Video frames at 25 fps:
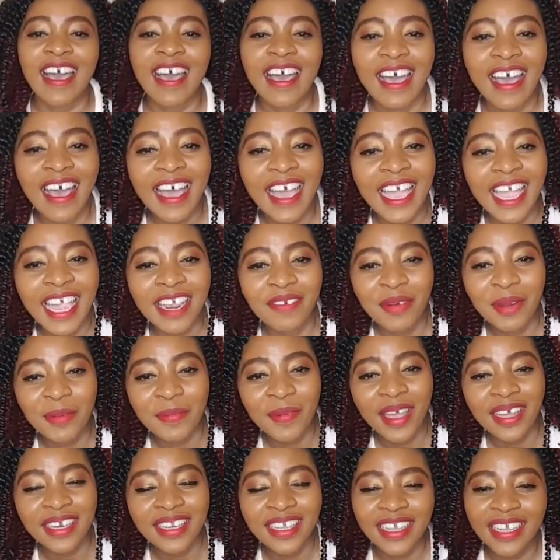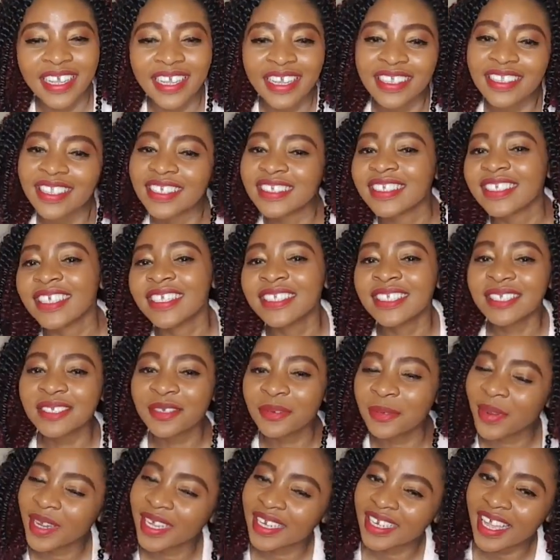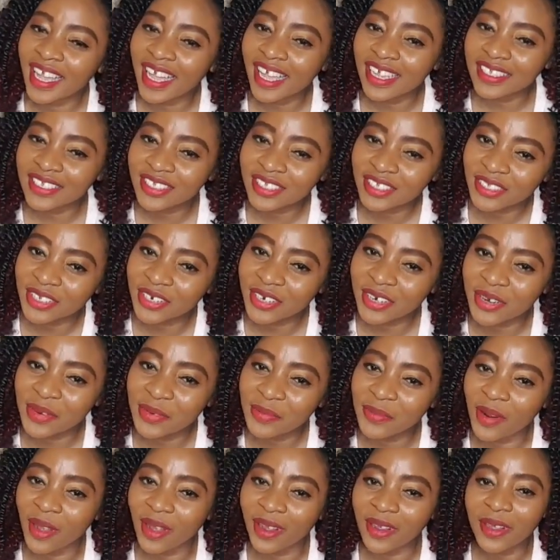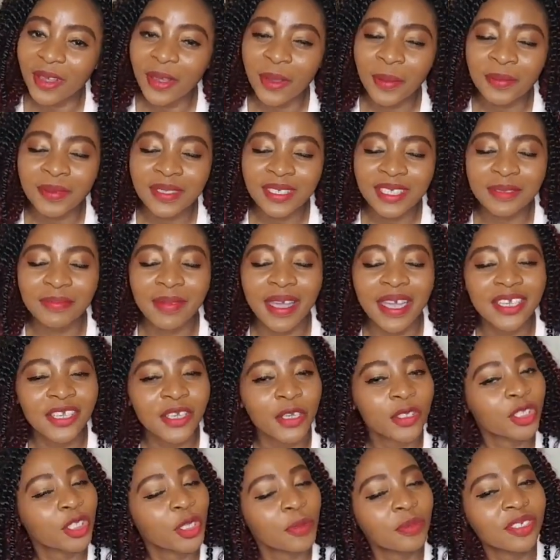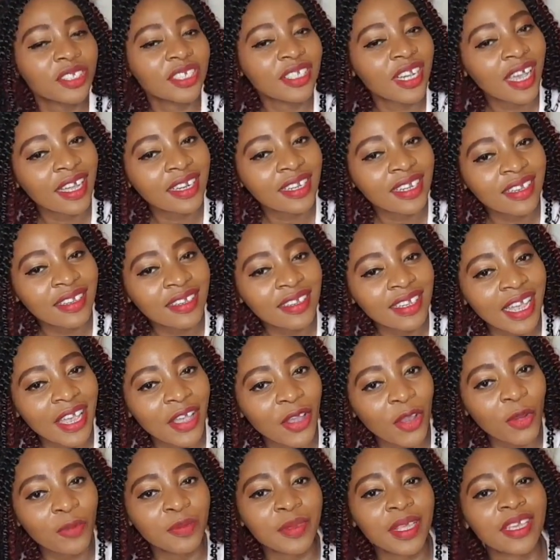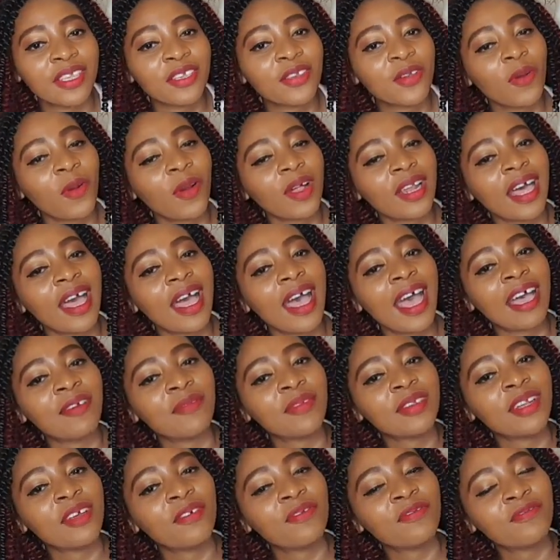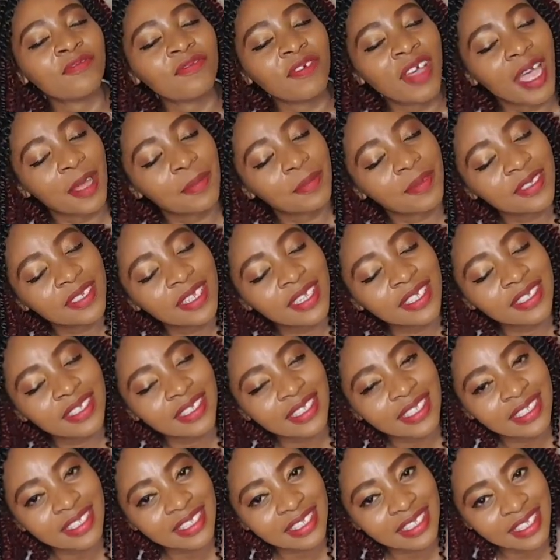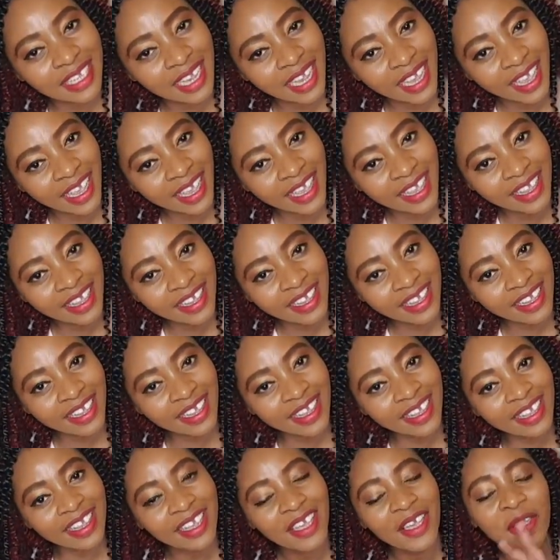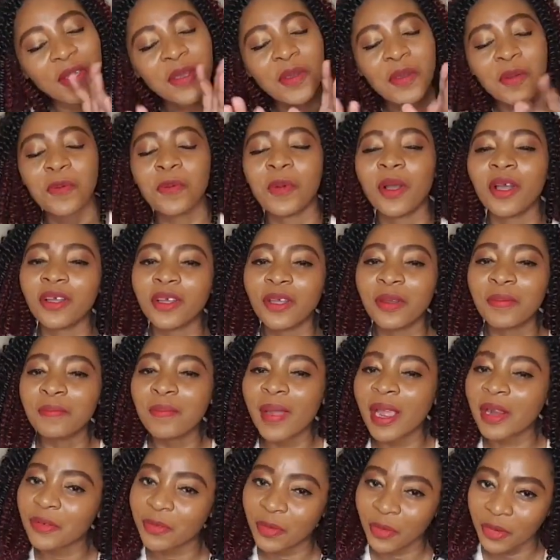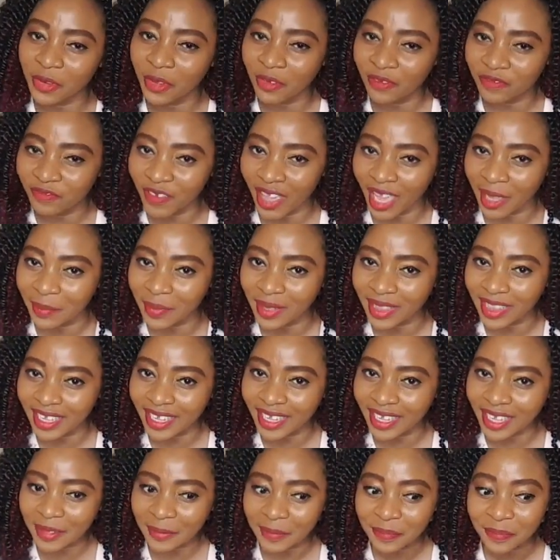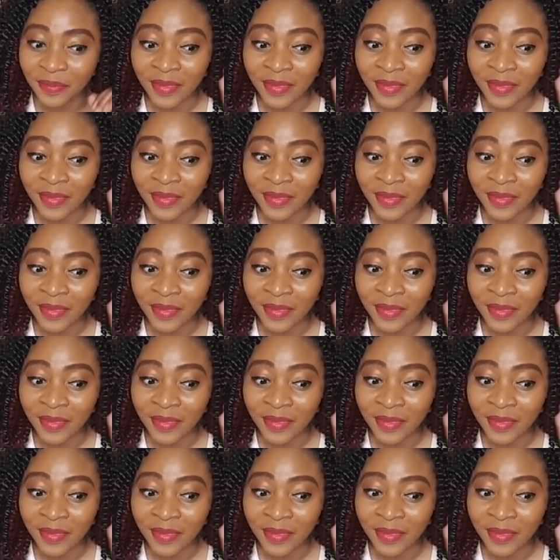Hi everybody, this is Queen Esther. Welcome to my YouTube channel. I hope that you all are having a fabulous day. Welcome my royal family.